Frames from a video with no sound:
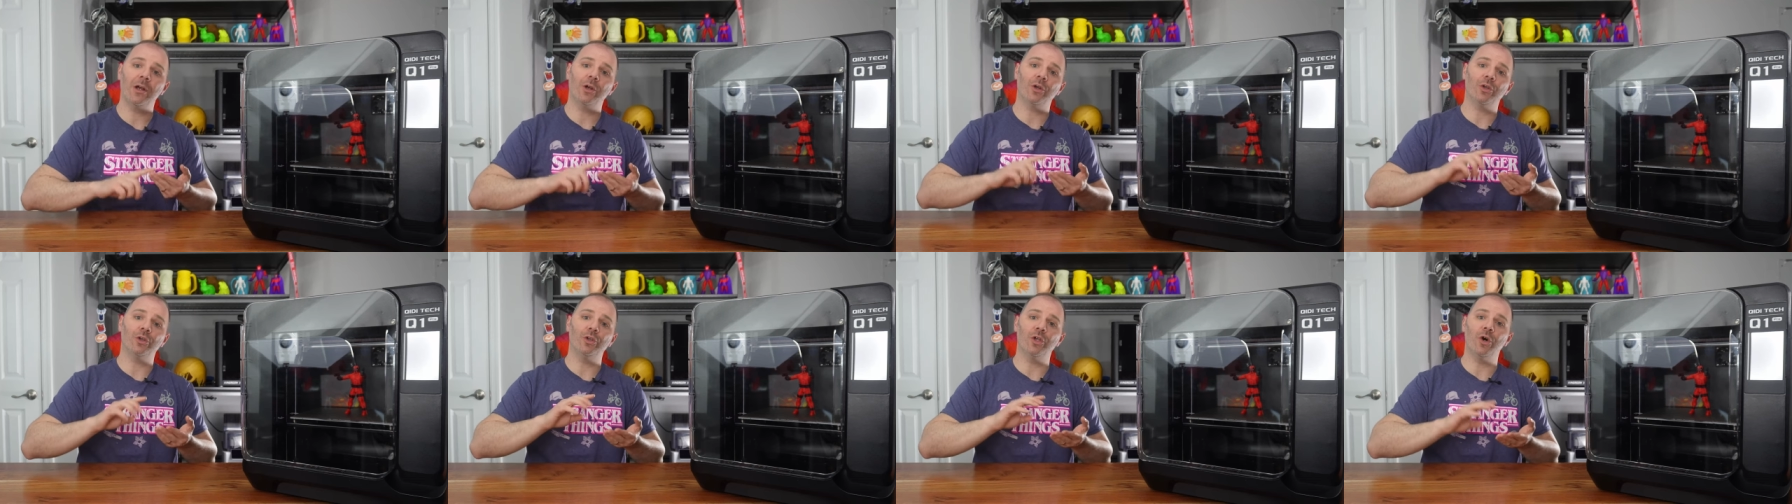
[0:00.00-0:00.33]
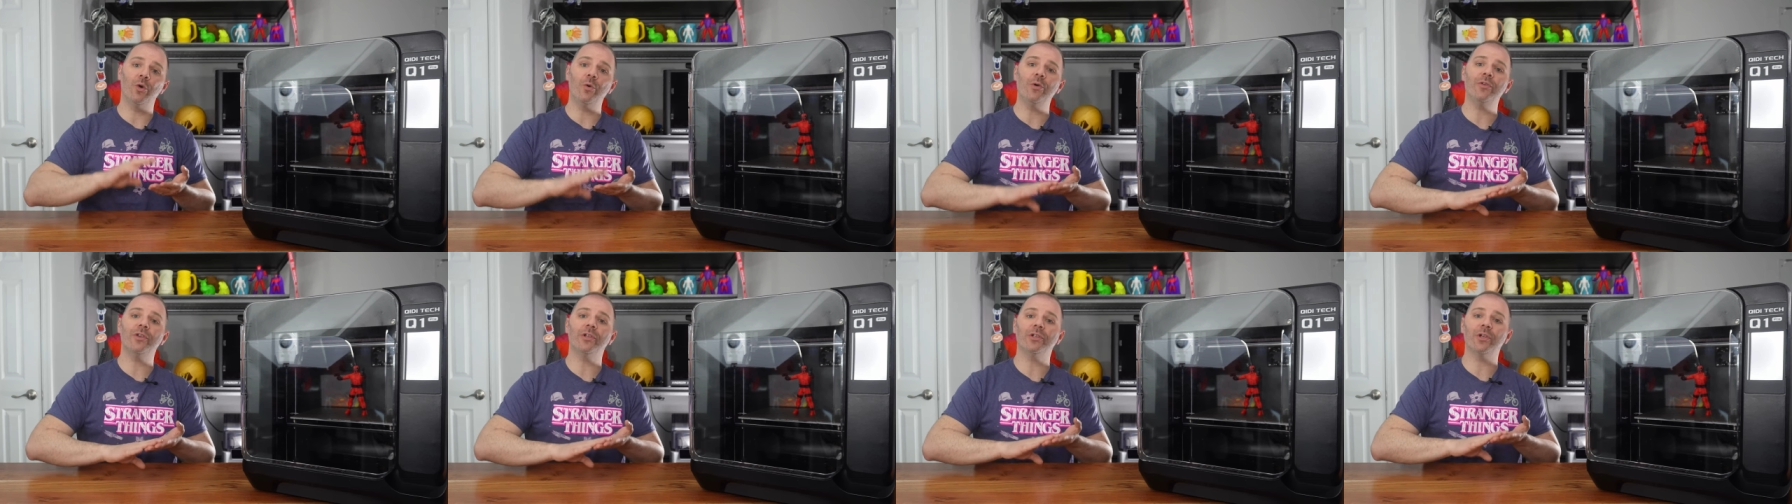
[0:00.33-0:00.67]

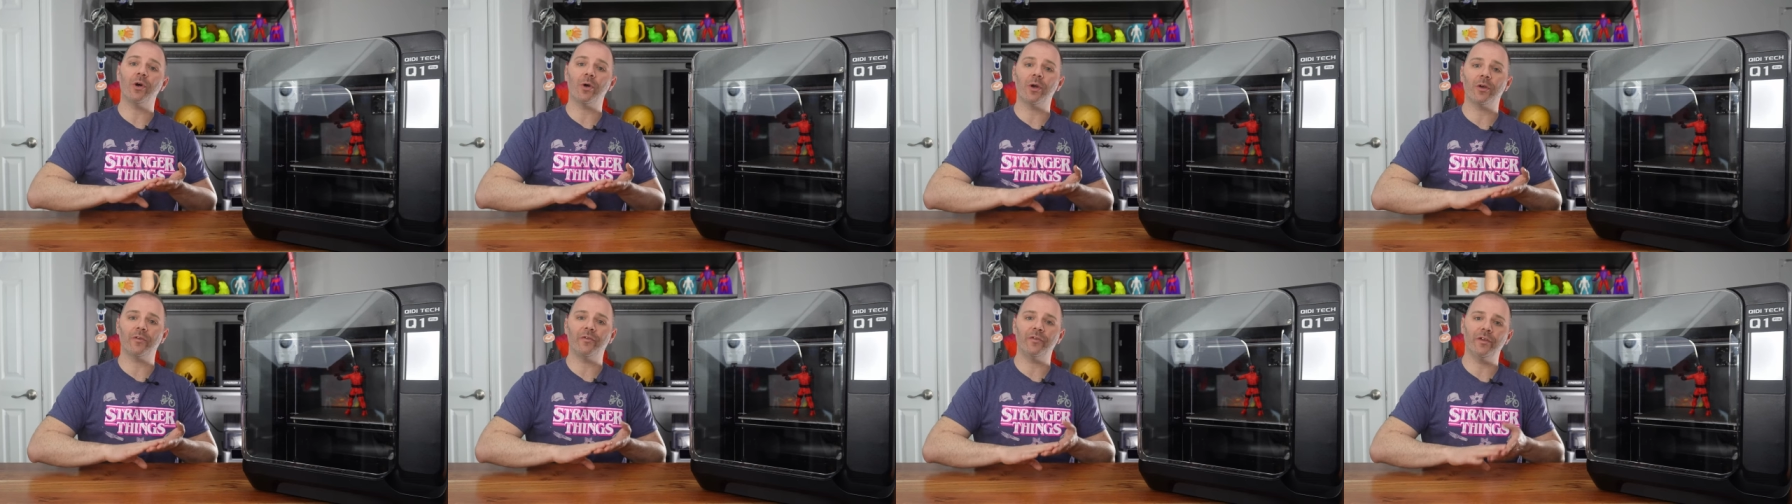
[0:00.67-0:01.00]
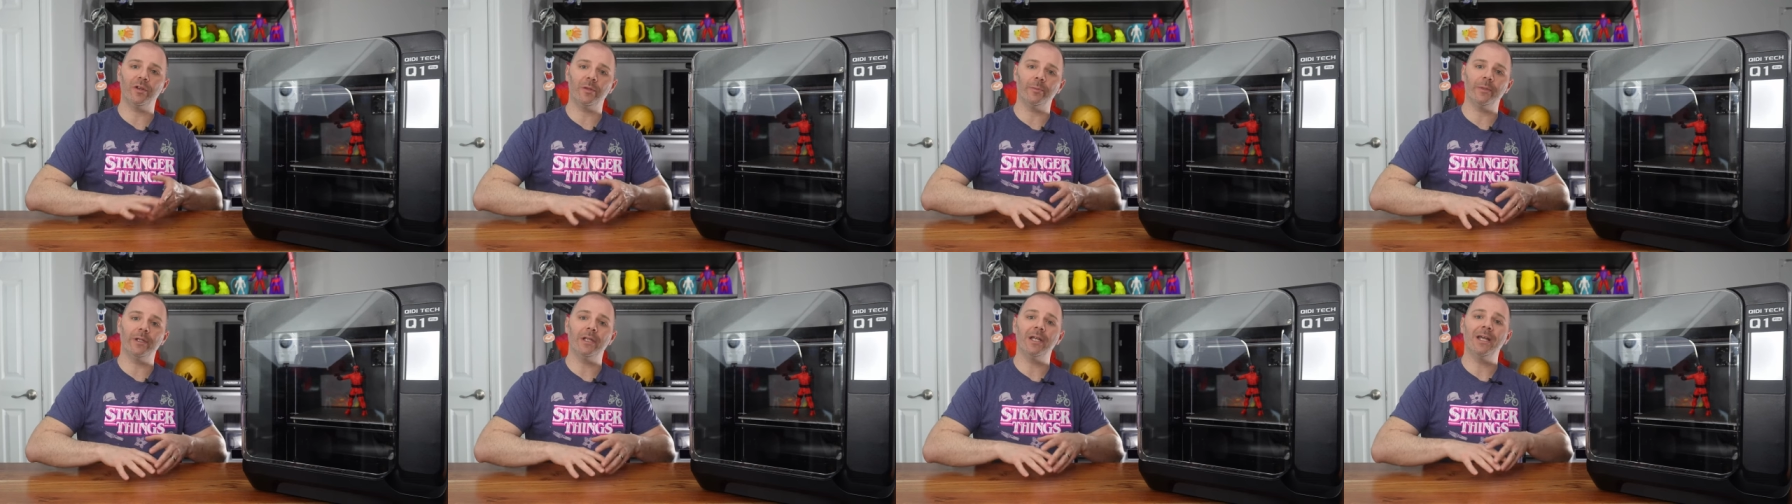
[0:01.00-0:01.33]
glow-in-the-dark
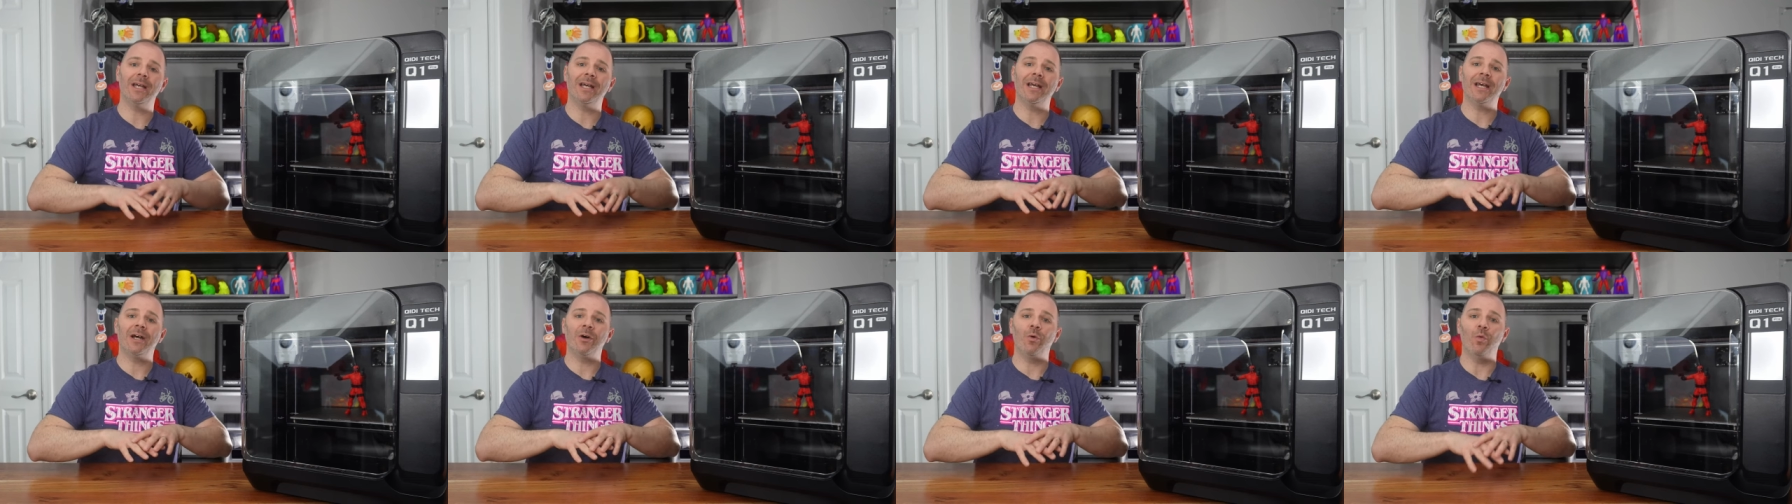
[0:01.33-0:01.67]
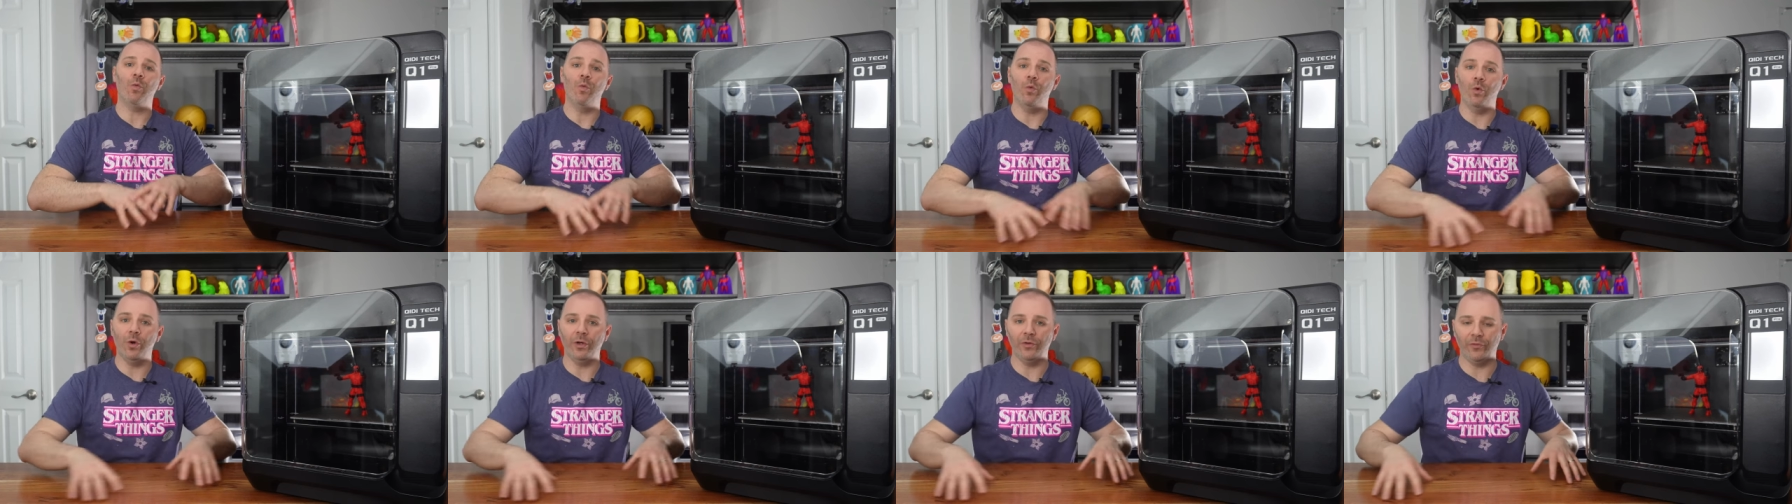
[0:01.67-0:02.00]
filament,
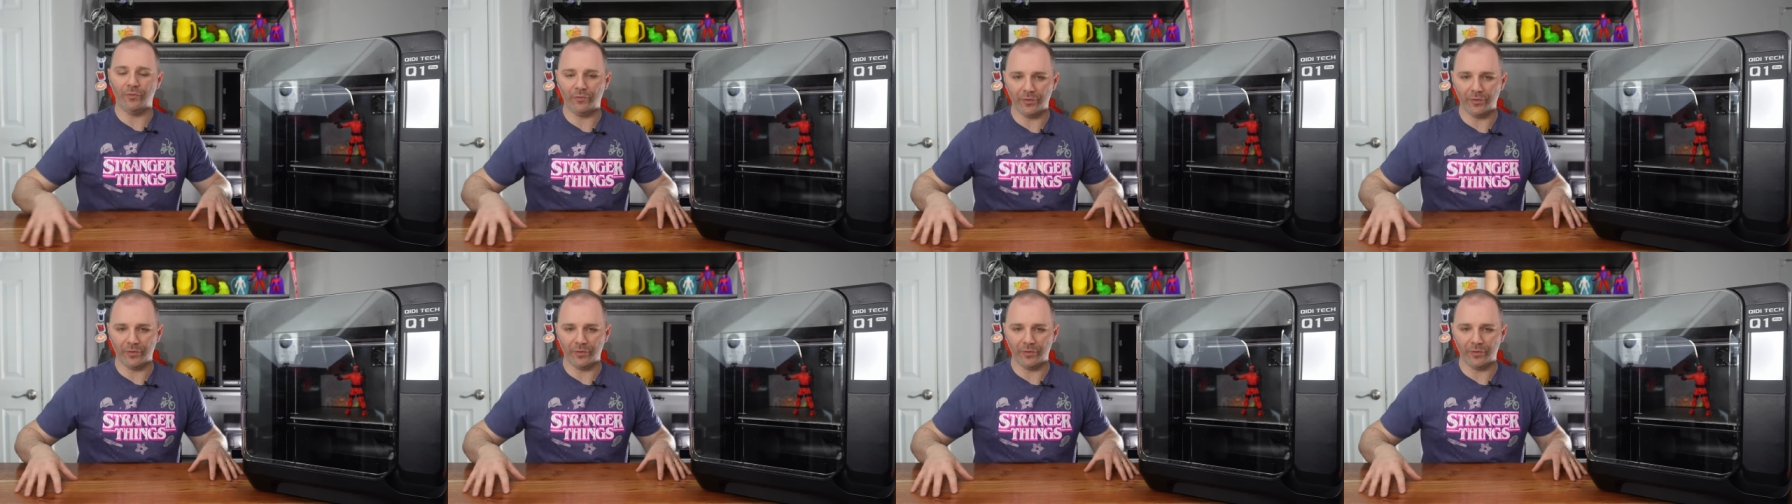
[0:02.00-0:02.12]
wood